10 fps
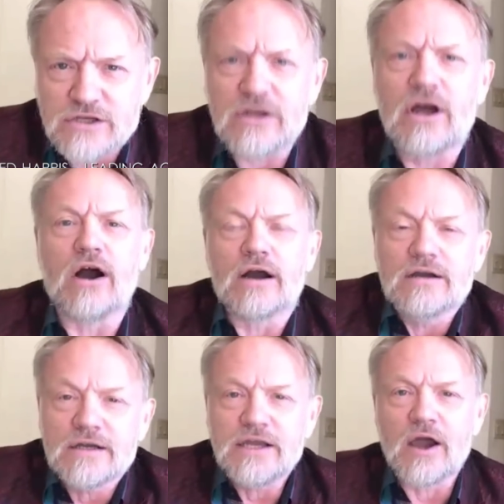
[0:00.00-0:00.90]
too long.
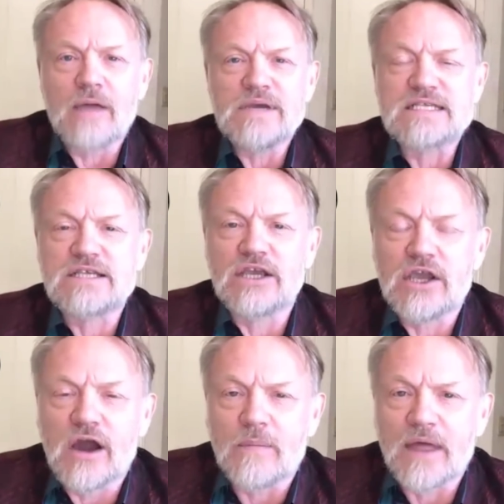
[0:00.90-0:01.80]
You know, I miss seeing
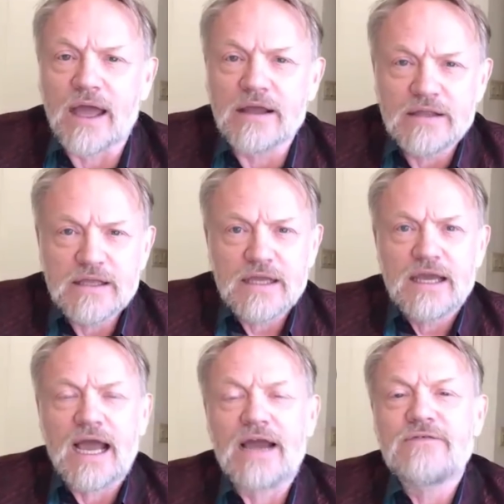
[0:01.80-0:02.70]
you up there.
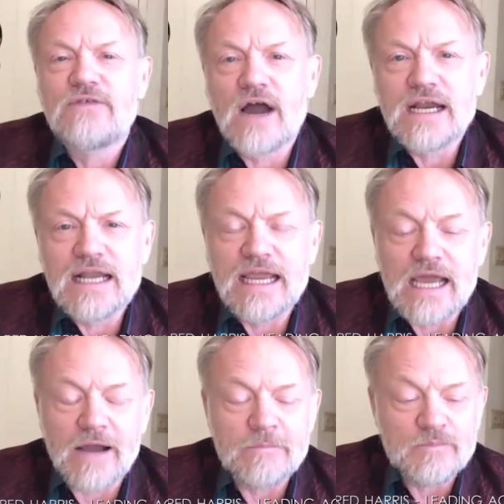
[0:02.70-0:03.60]
And finally,
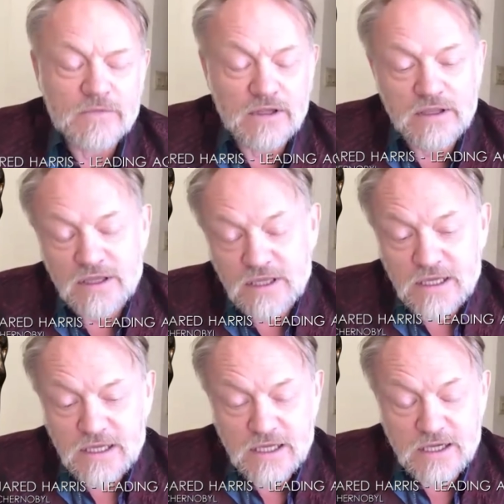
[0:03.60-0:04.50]
um,
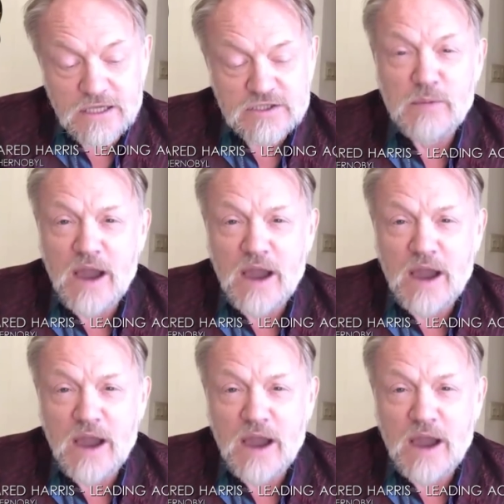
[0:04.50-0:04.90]
to